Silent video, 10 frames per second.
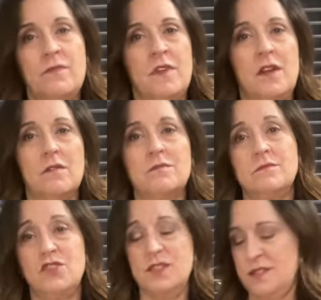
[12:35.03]
you know,
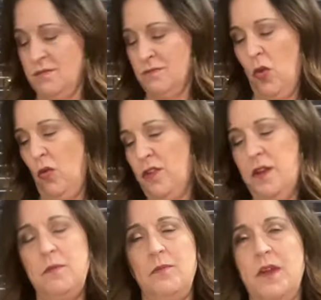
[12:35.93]
just hold
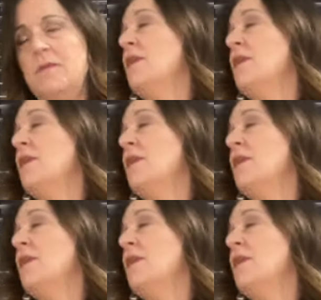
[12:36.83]
it. But